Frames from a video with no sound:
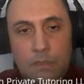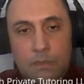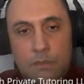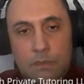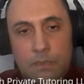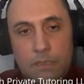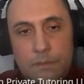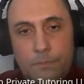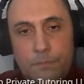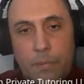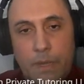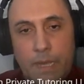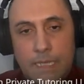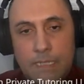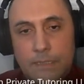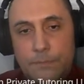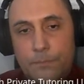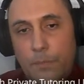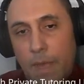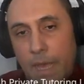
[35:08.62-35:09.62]
She
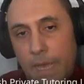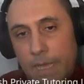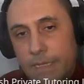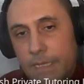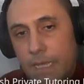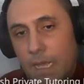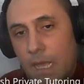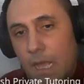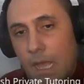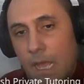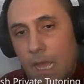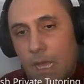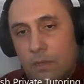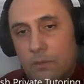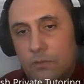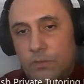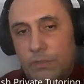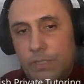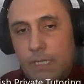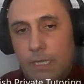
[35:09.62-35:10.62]
passed by the
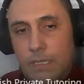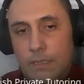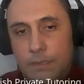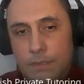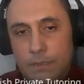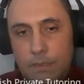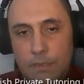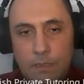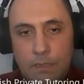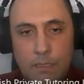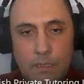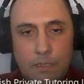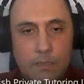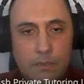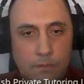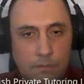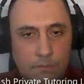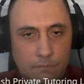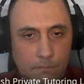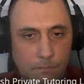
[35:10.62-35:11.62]
house yesterday.
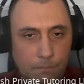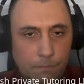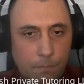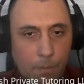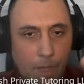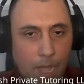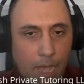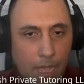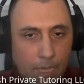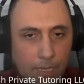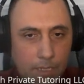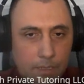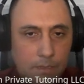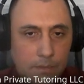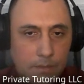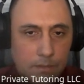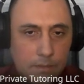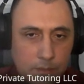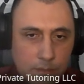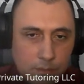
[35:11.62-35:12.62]
By,
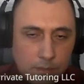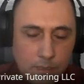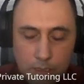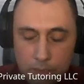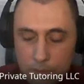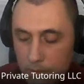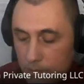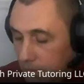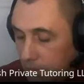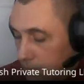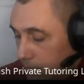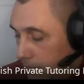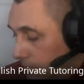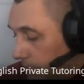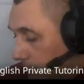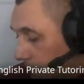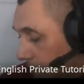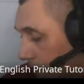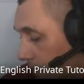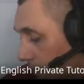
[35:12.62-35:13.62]
in this case.
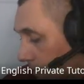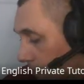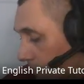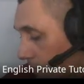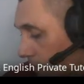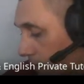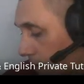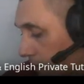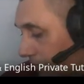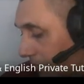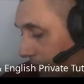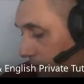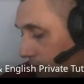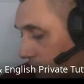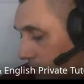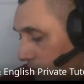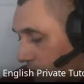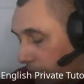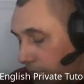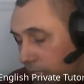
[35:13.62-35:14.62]
What if I want
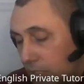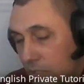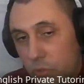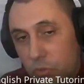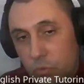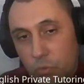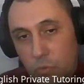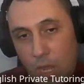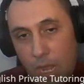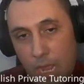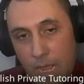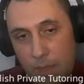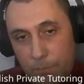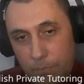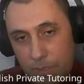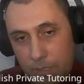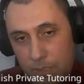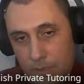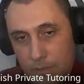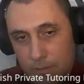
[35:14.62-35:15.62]
to say to
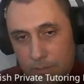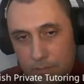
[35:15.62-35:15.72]
happen?